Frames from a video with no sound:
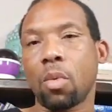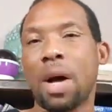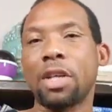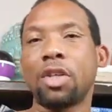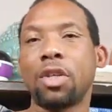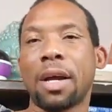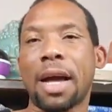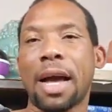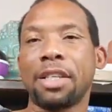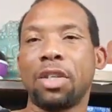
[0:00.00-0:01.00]
So while you
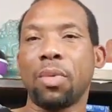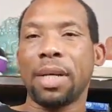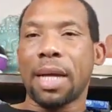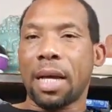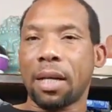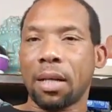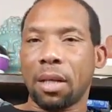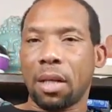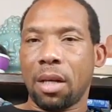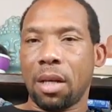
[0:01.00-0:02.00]
guys are doing that,
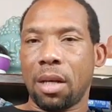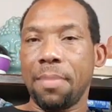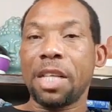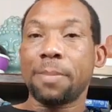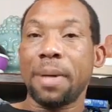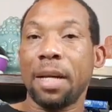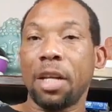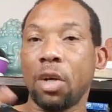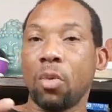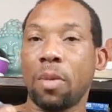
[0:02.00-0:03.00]
let me explain to
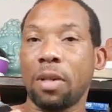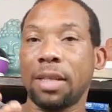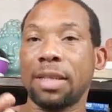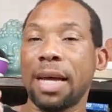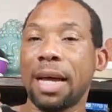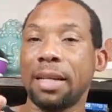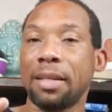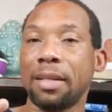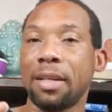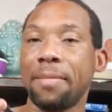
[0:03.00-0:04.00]
you about the
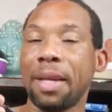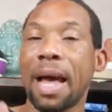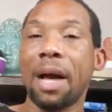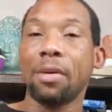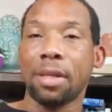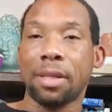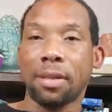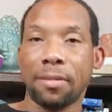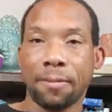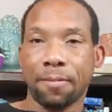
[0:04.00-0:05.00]
signs, I mean the houses.